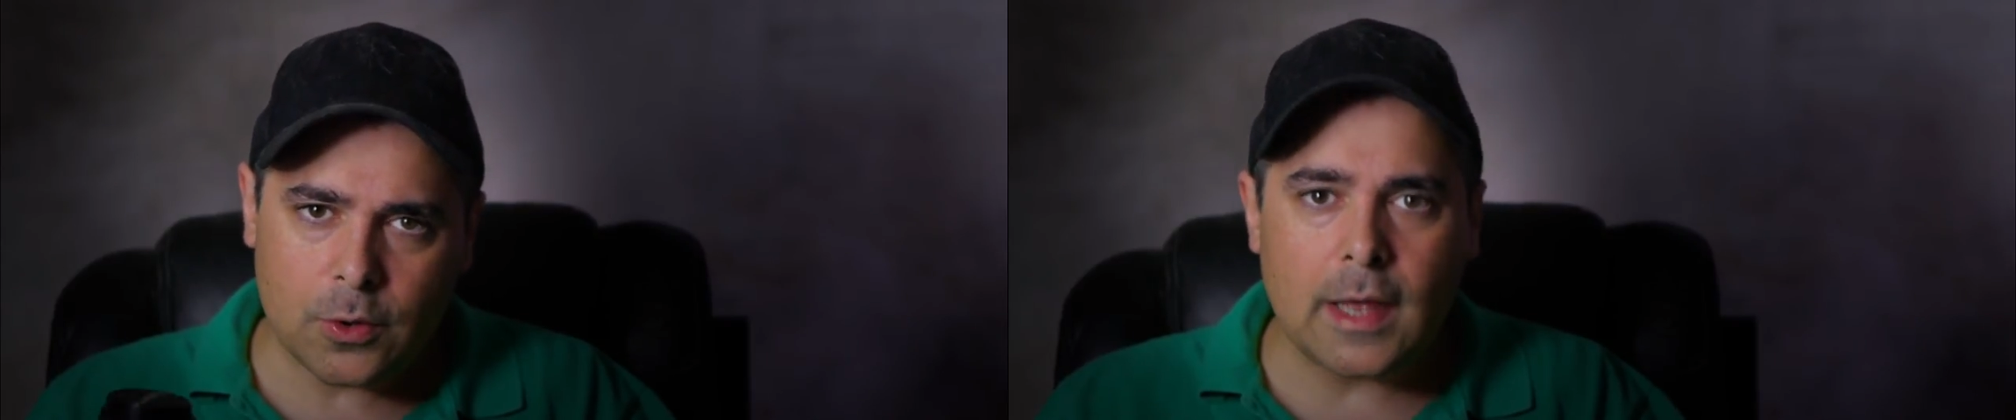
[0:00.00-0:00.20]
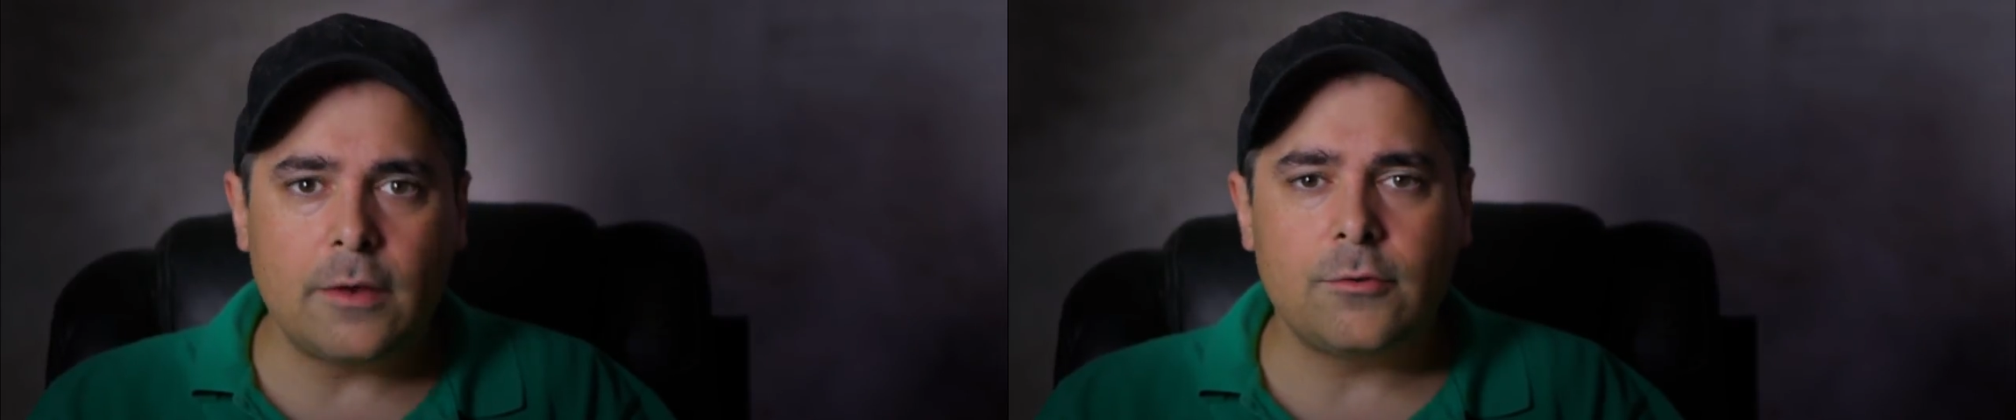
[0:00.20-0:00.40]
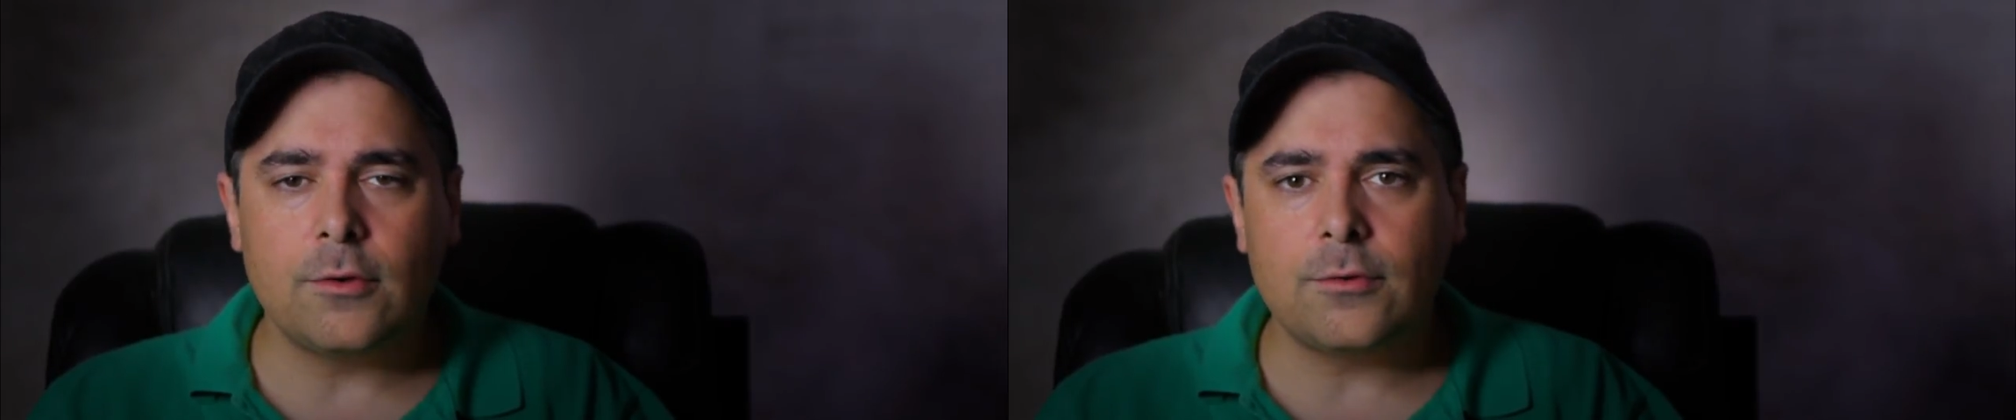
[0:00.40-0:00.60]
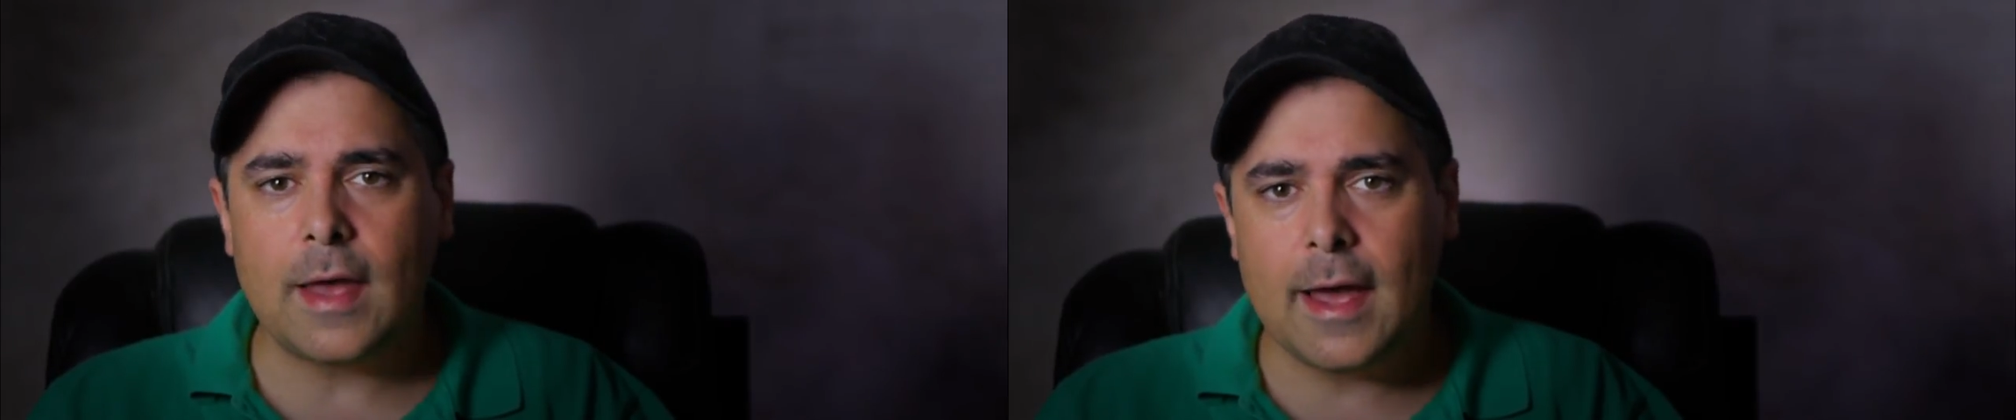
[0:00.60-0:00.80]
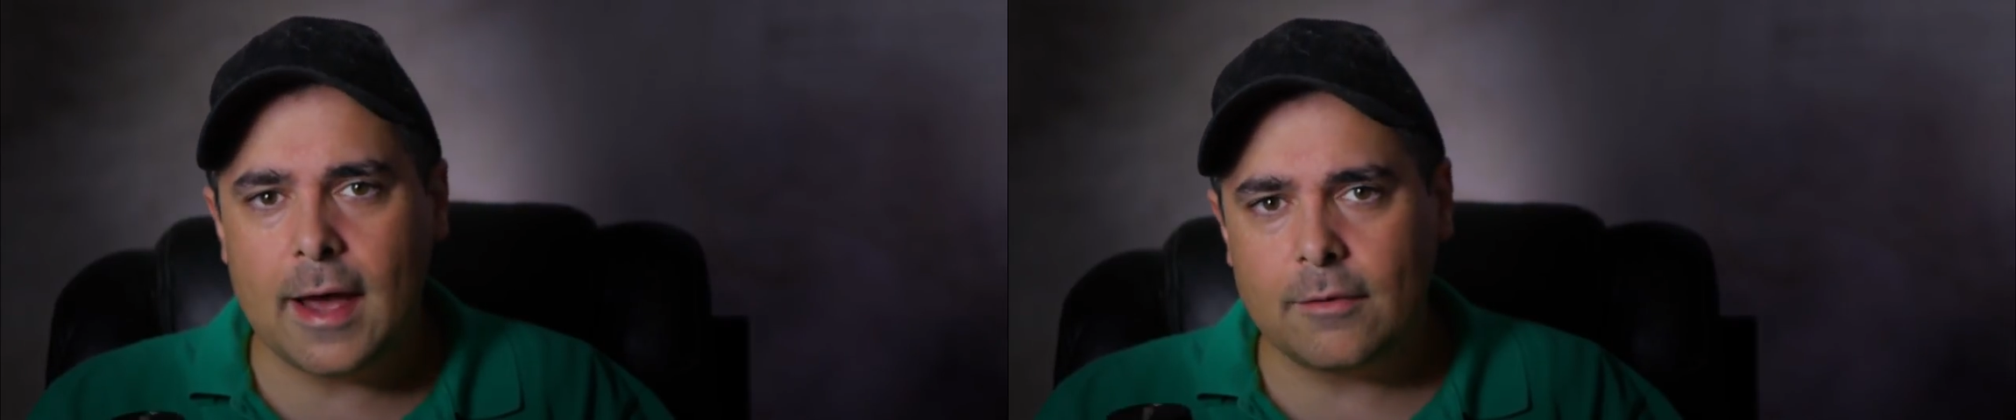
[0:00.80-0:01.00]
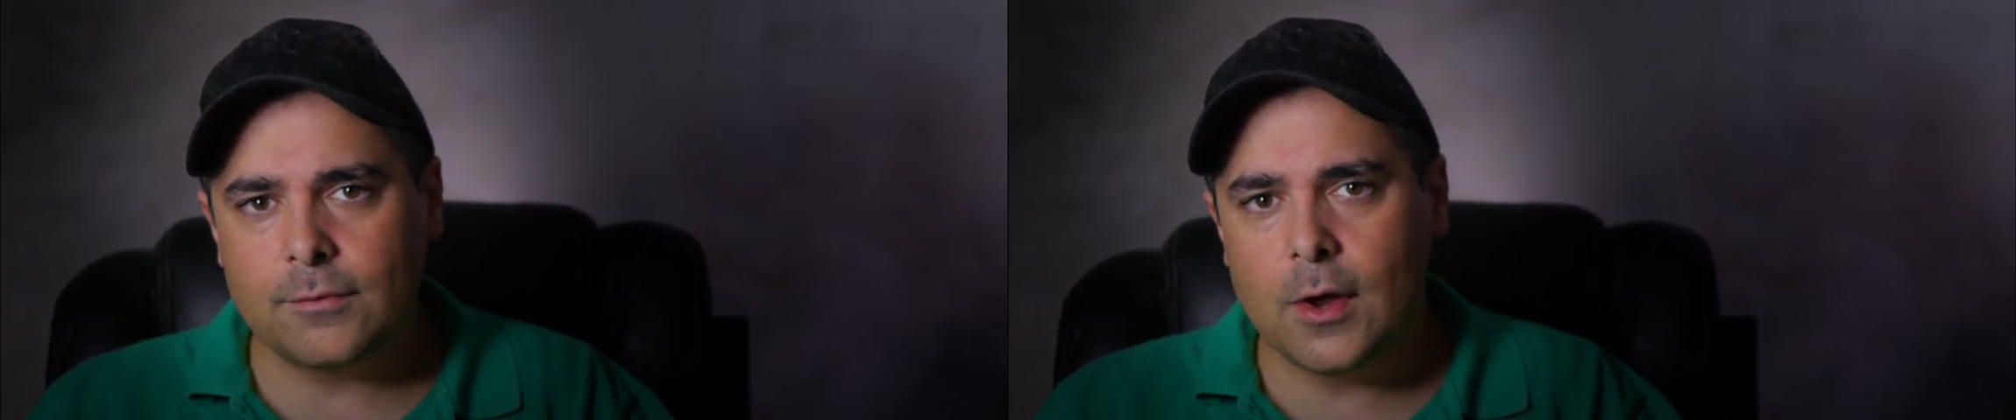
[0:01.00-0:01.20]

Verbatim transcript: lenses have